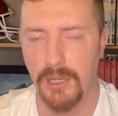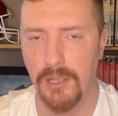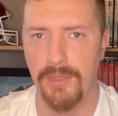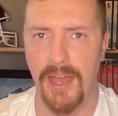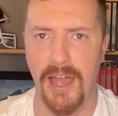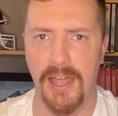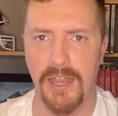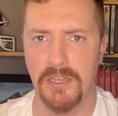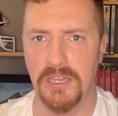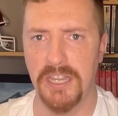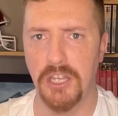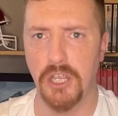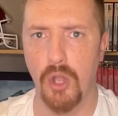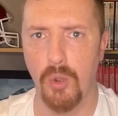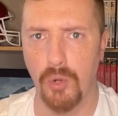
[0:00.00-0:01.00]
that
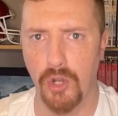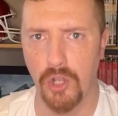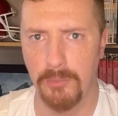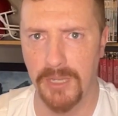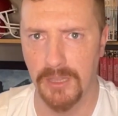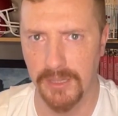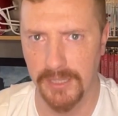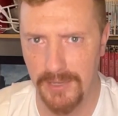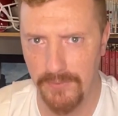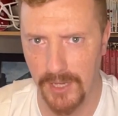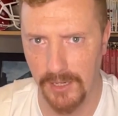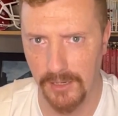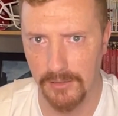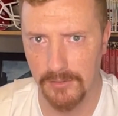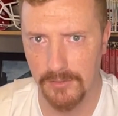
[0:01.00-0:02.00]
Nico could be
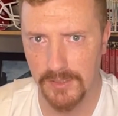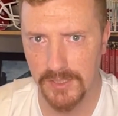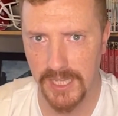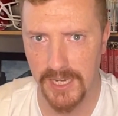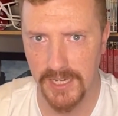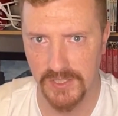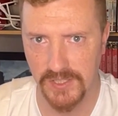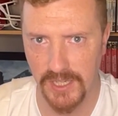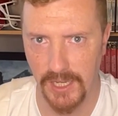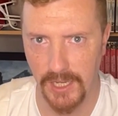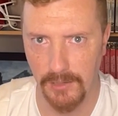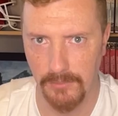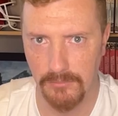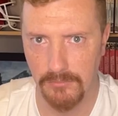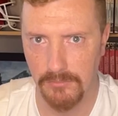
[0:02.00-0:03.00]
leaving Tennessee.